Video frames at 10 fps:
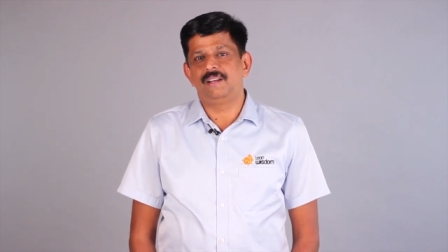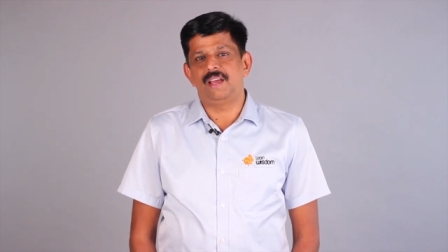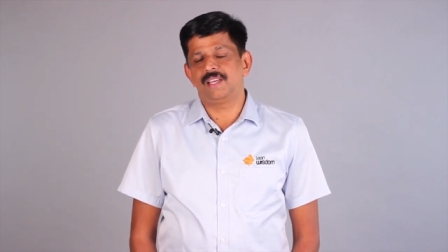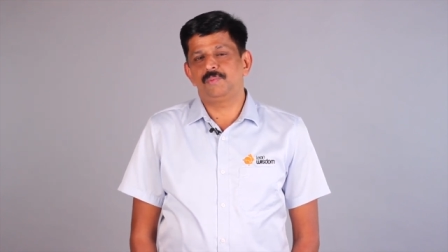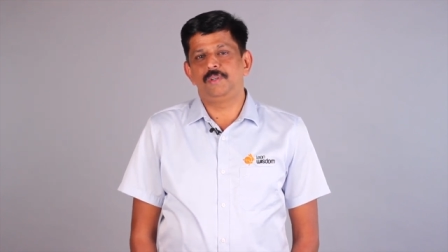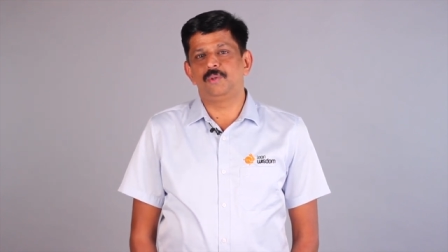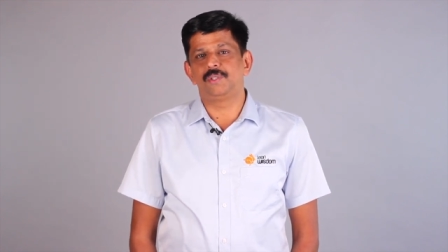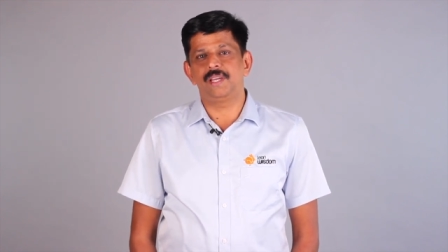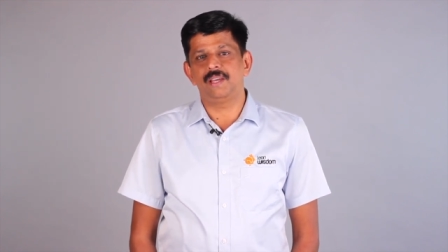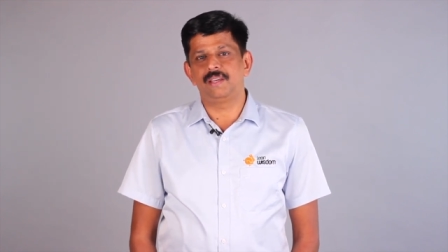asked me to
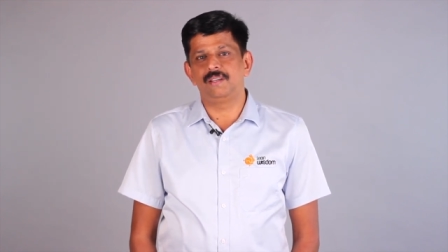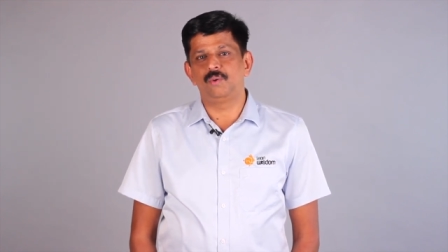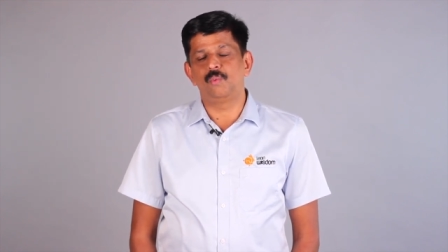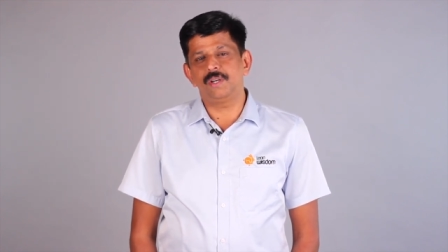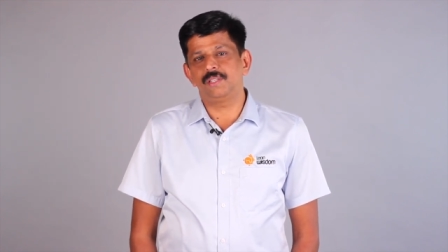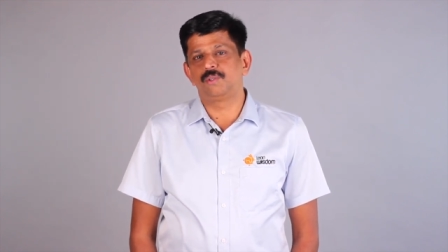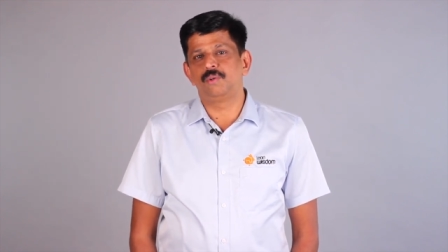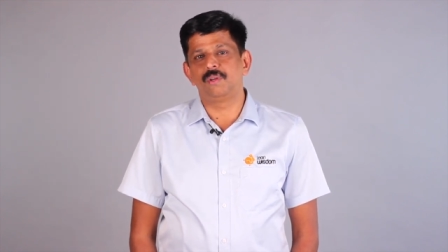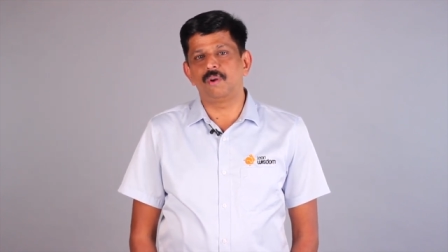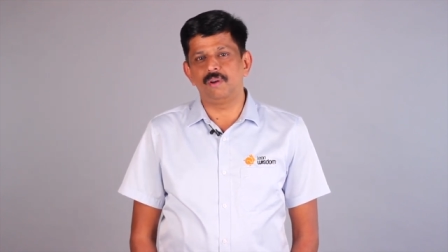check, what is
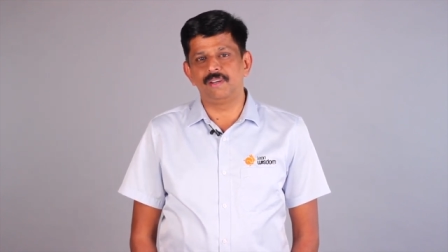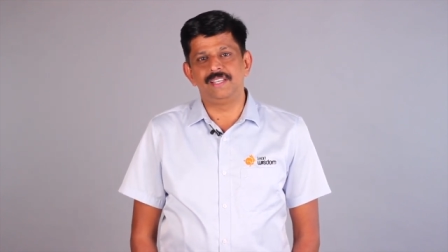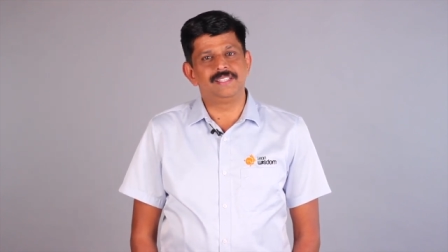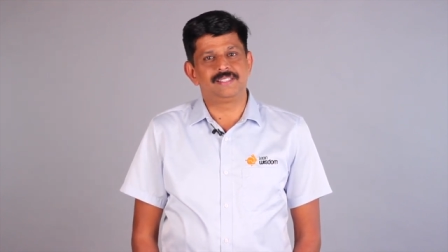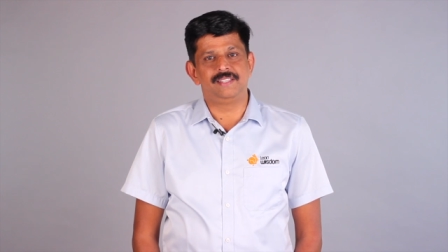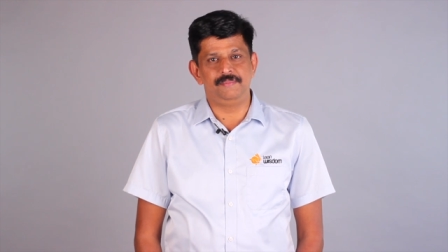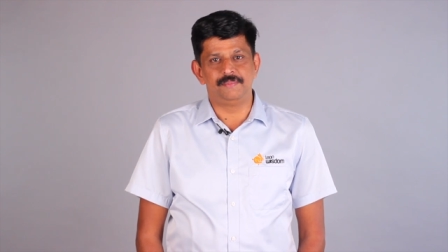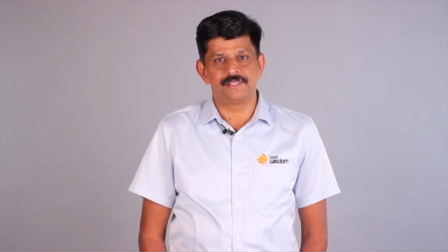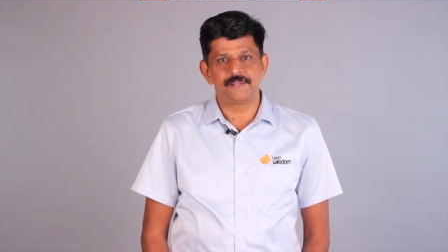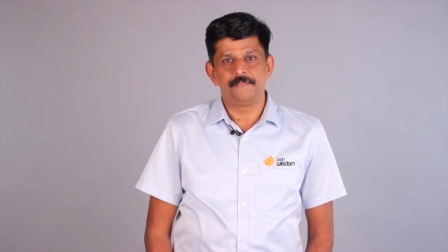going wrong in his
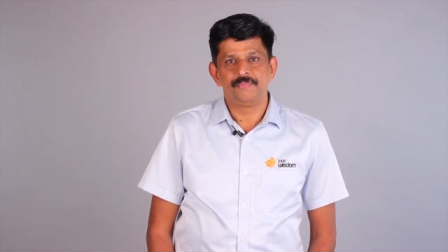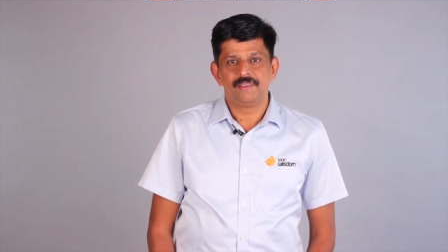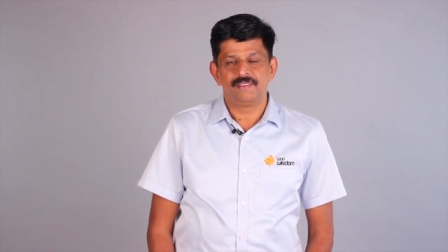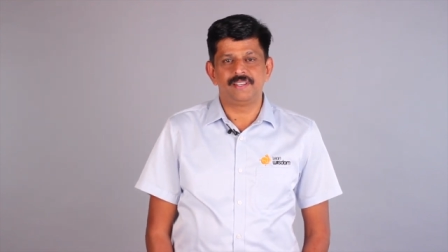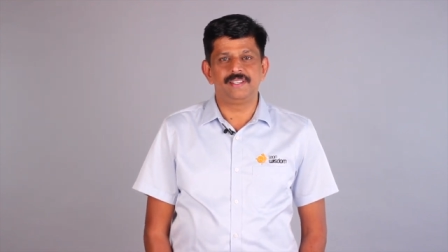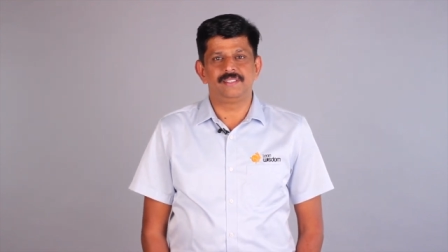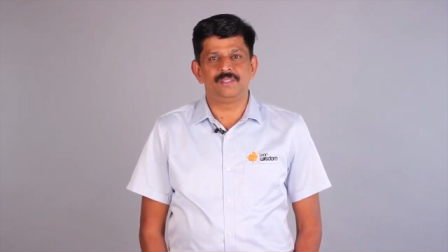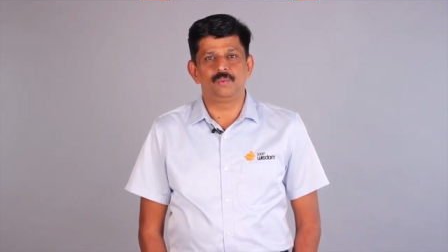teams, right?